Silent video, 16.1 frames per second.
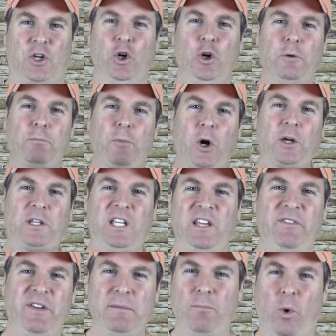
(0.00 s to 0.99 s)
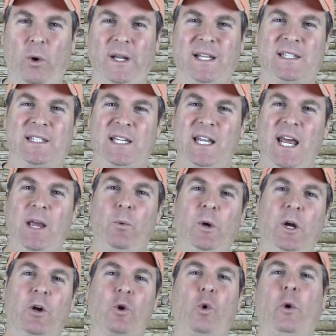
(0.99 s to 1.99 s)
Good Marc TV morning. Today
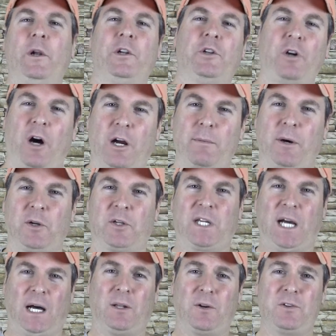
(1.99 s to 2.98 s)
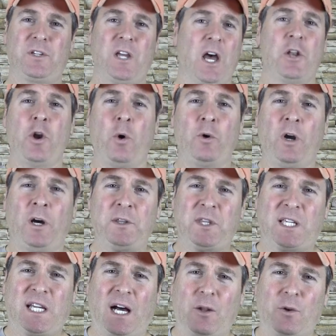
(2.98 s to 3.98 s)
we are going to talk about colors. No, not
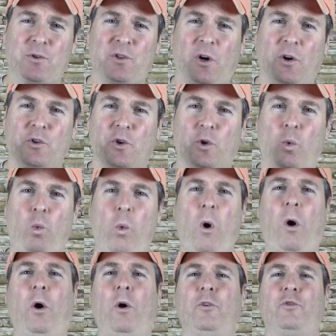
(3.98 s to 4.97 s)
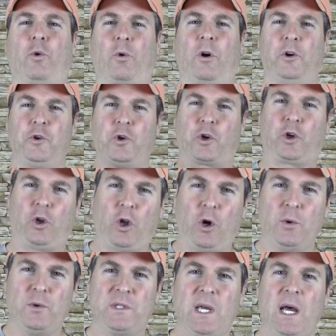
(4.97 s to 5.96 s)
the colors on your walls or on your
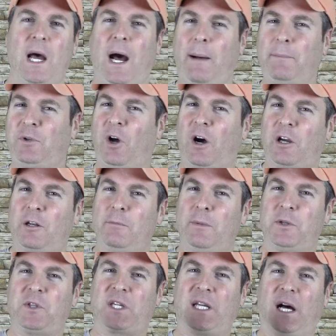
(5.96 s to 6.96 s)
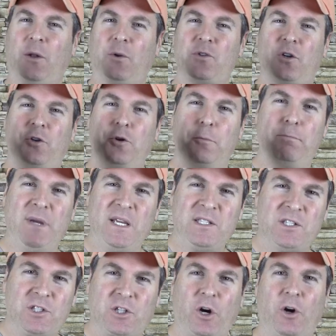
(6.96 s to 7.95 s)
clothes. I'm talking about the colors on your
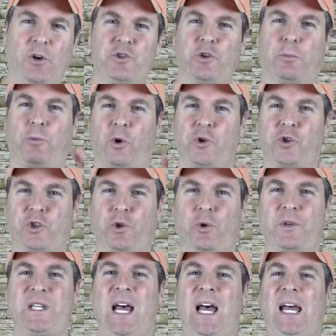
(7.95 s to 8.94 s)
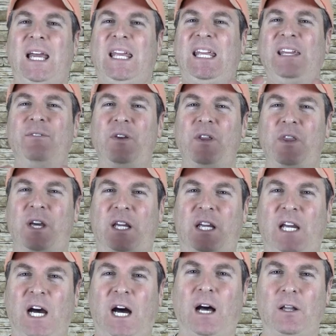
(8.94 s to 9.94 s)
business cards, your brochures, even the
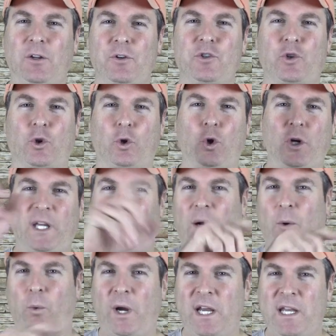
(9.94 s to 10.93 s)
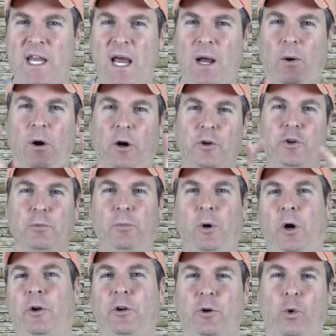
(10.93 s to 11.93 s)
colors you're looking at right now on your
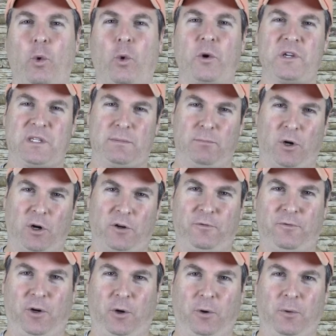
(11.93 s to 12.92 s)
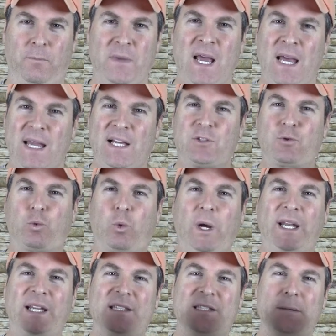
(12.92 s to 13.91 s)
monitor or smartphone. That's
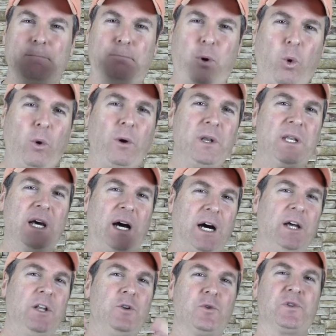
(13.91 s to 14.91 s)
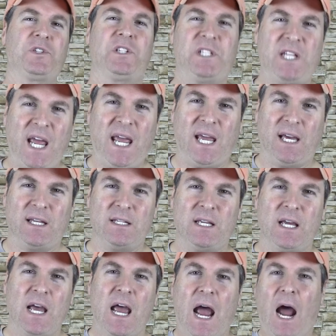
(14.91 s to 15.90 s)
right. It's important to
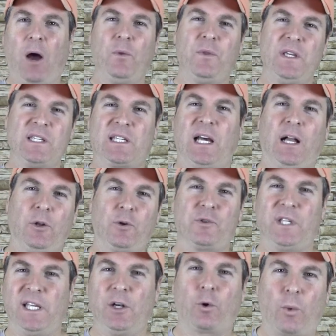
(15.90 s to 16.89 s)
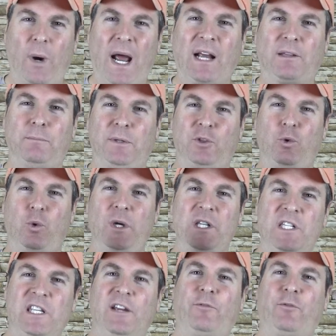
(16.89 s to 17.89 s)
understand how these colors interact
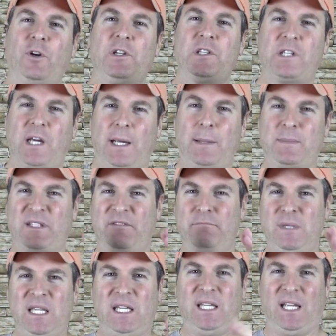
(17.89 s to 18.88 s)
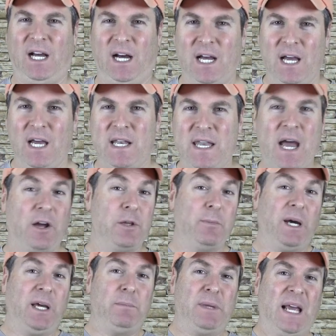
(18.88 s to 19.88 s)
between different types of media. Now you
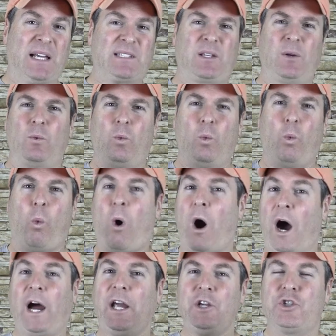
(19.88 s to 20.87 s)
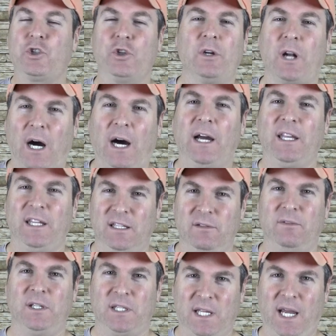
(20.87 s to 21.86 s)
might be asking, why should I
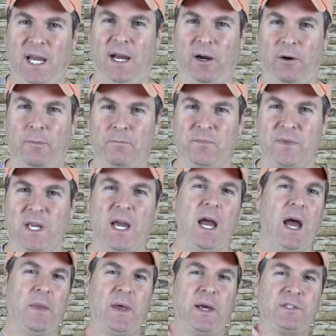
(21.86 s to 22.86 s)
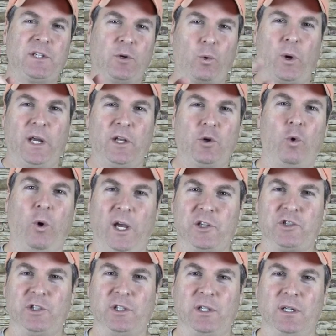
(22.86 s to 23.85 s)
even care? And that's a great
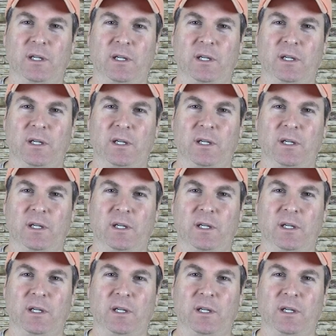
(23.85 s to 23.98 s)
question.